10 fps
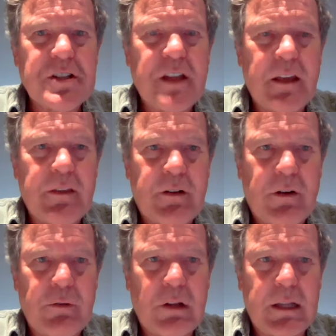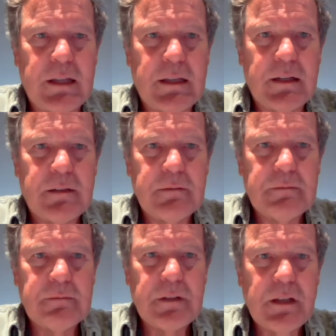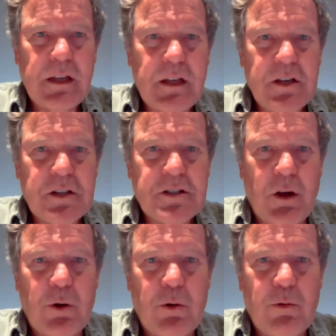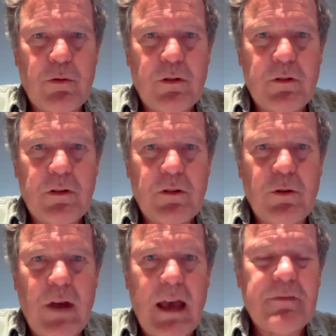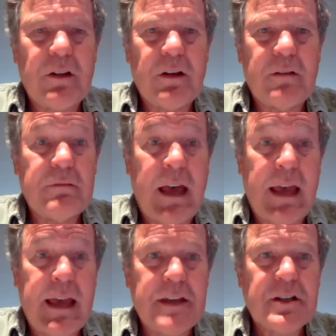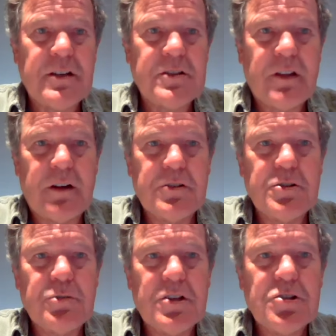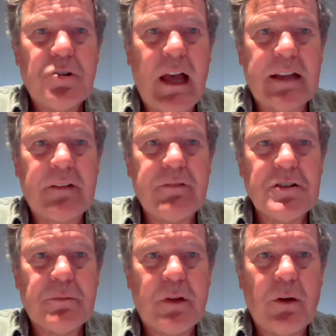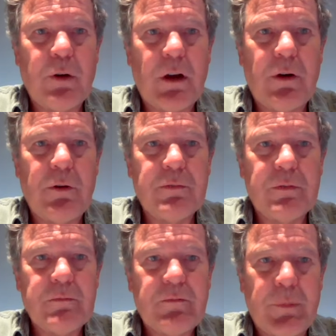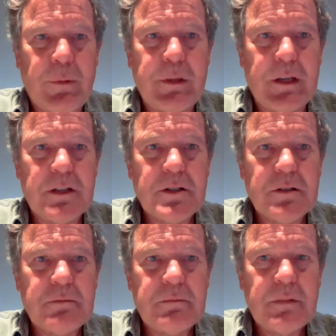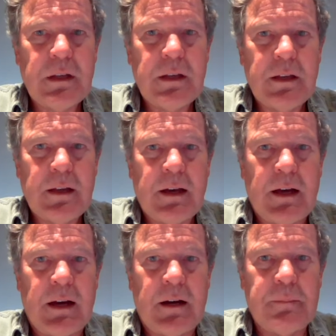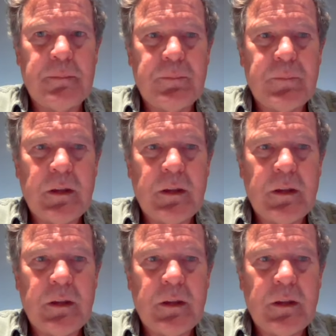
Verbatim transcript: stay in their own lane. So you have to ask is there judicial activism going on from the bench? Um,